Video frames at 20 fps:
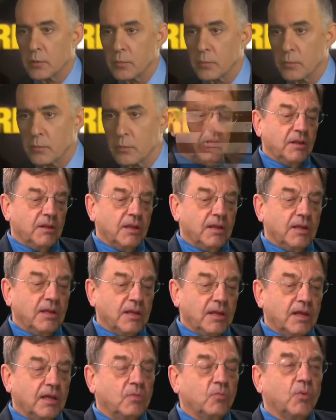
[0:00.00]
There is
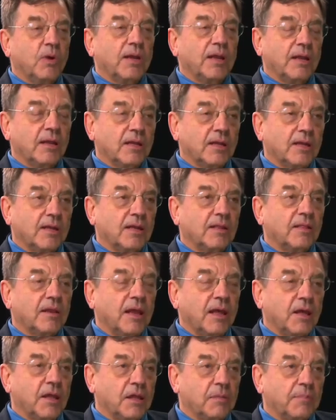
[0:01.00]
indeed one entity that
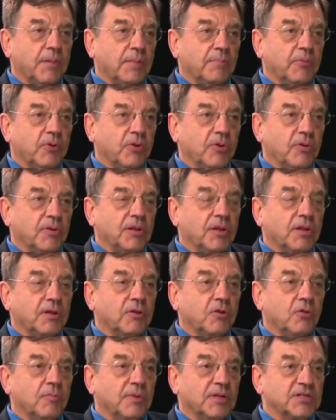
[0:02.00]
has been producing
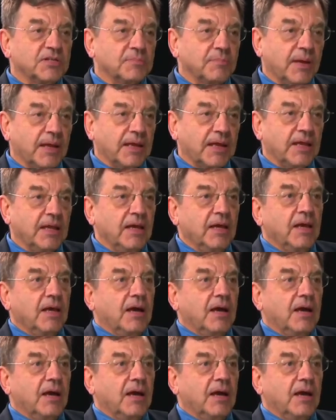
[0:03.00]
too much money,